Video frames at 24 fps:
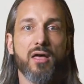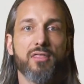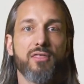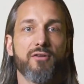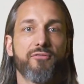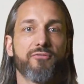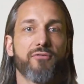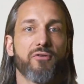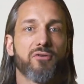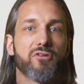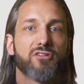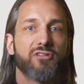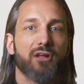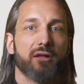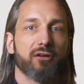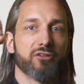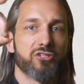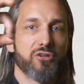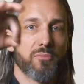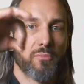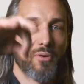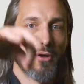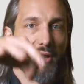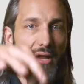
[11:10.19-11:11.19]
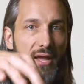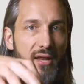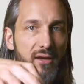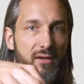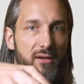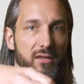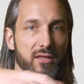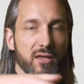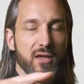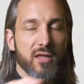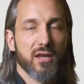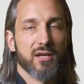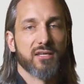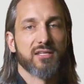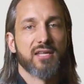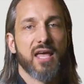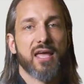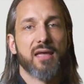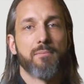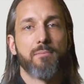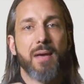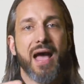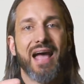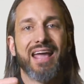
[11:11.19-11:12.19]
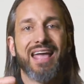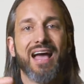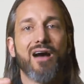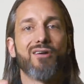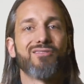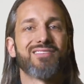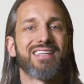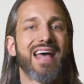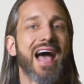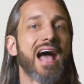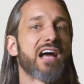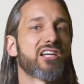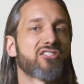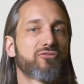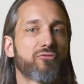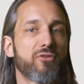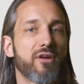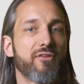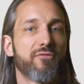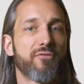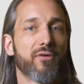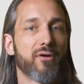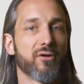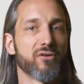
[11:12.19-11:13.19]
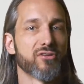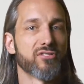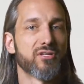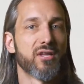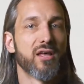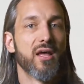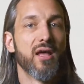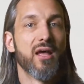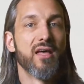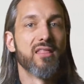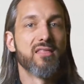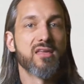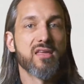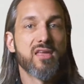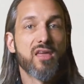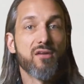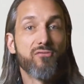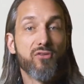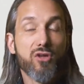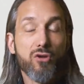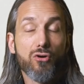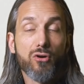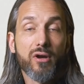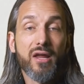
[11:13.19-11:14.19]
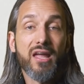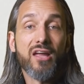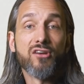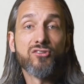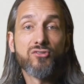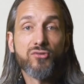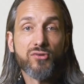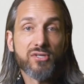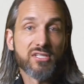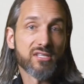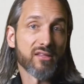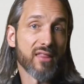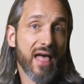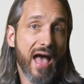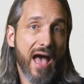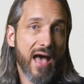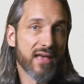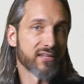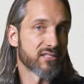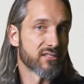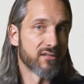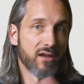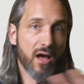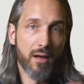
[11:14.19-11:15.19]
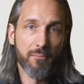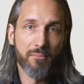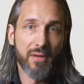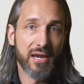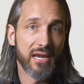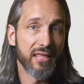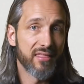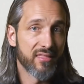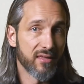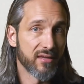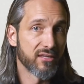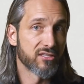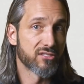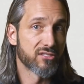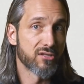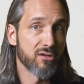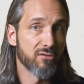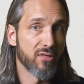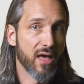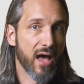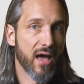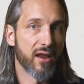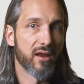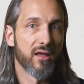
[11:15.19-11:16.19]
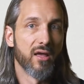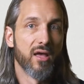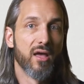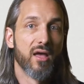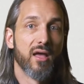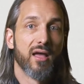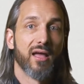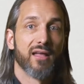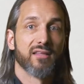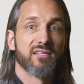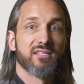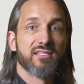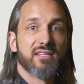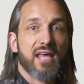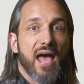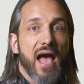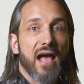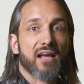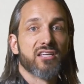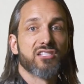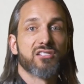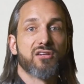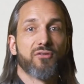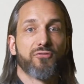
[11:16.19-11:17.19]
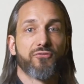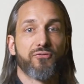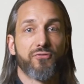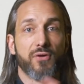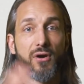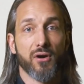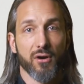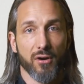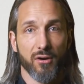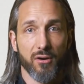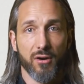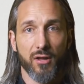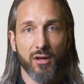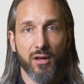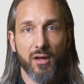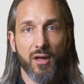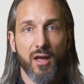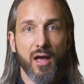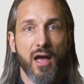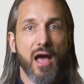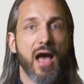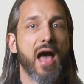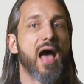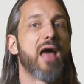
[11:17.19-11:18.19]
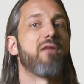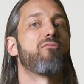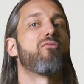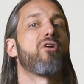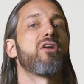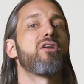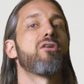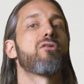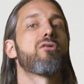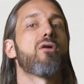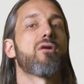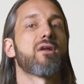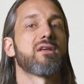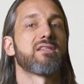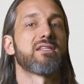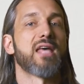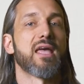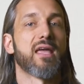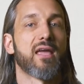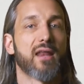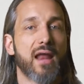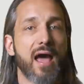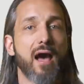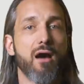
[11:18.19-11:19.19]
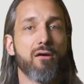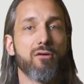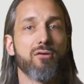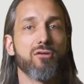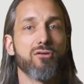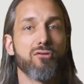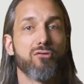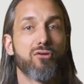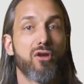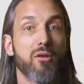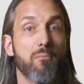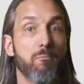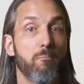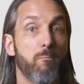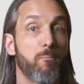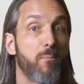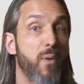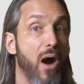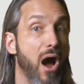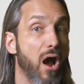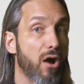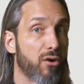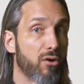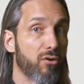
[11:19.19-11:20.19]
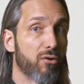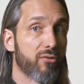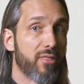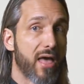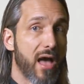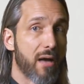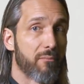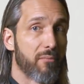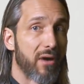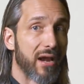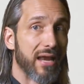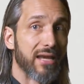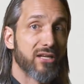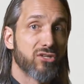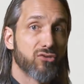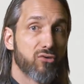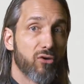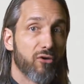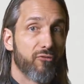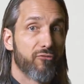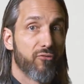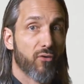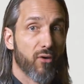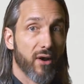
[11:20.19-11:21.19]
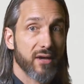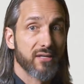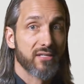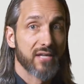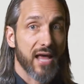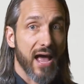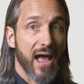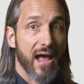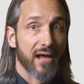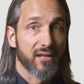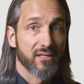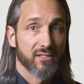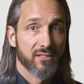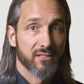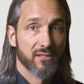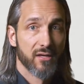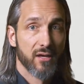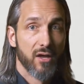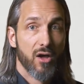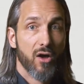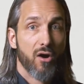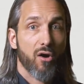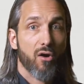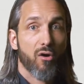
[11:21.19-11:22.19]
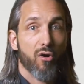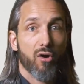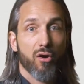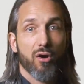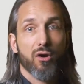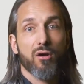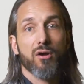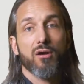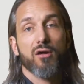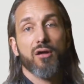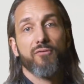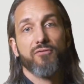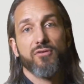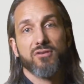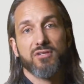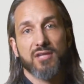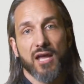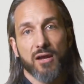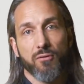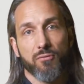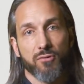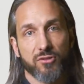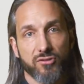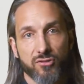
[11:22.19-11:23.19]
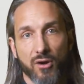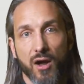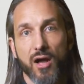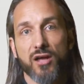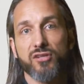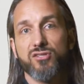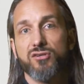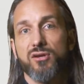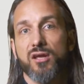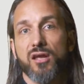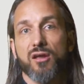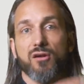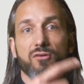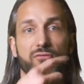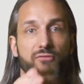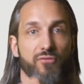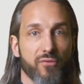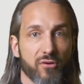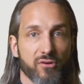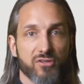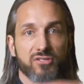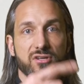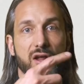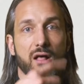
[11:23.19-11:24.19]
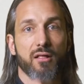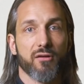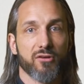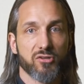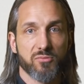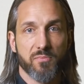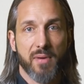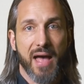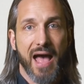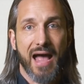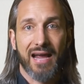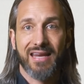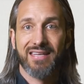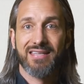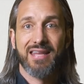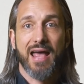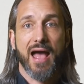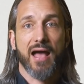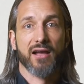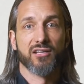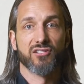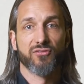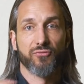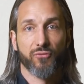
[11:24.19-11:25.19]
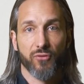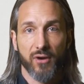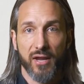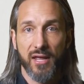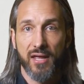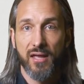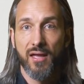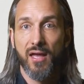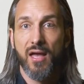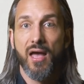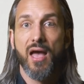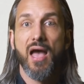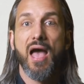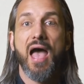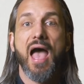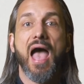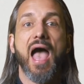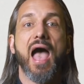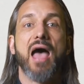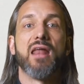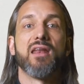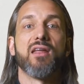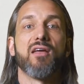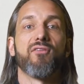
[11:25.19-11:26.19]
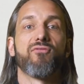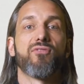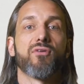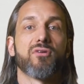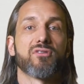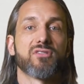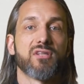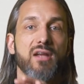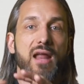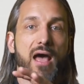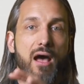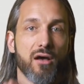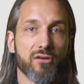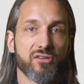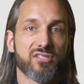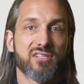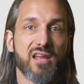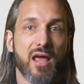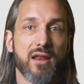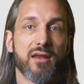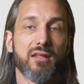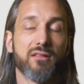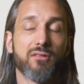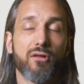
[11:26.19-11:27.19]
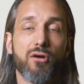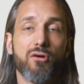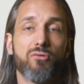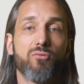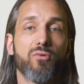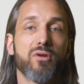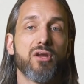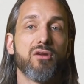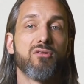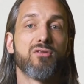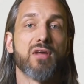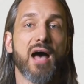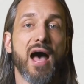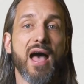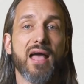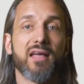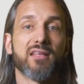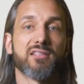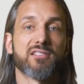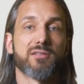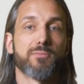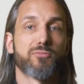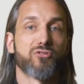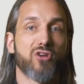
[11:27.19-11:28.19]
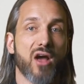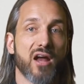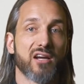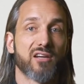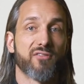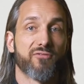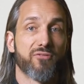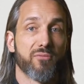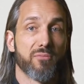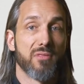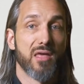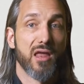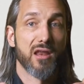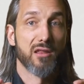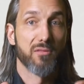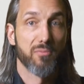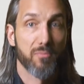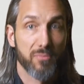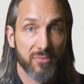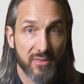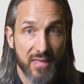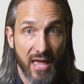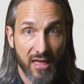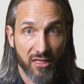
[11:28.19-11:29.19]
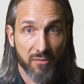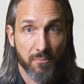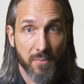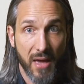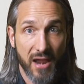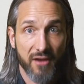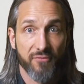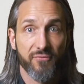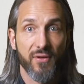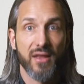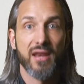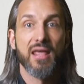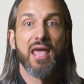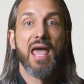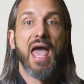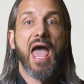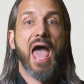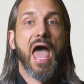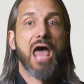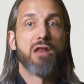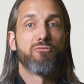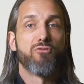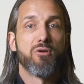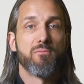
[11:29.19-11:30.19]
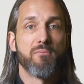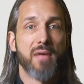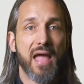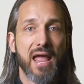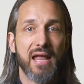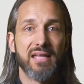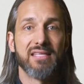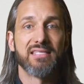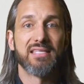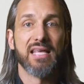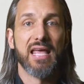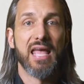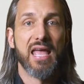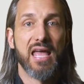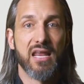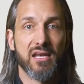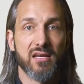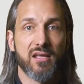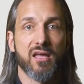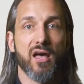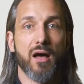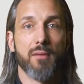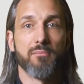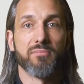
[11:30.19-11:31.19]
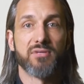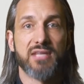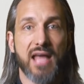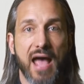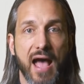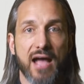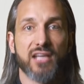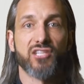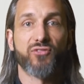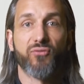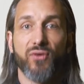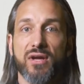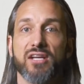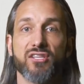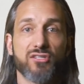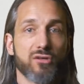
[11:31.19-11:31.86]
The first dollars you put in, you get to take back out tax-free first. They give you your interest last. Not many things do that. It's tax deferred, and when you go to take it out, you can borrow that money to avoid tax, or if you take withdrawals, you get your first dollars back tax-free. And if there's an outstanding loan, when you die, it's subtracted from the death benefit and remains income tax-free.